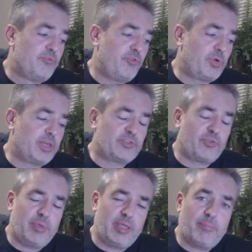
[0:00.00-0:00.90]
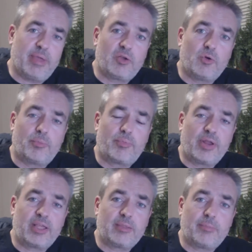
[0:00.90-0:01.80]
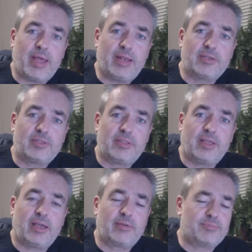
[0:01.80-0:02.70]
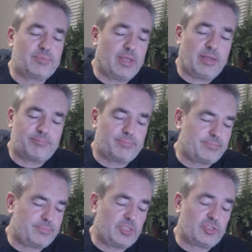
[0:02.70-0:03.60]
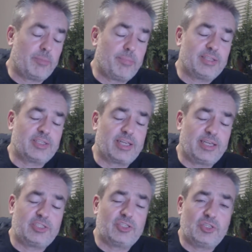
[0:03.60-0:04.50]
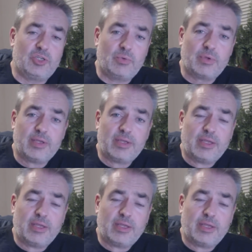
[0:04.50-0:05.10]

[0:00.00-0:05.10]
Vocalists for me make or break the band. There's some bands I can listen to,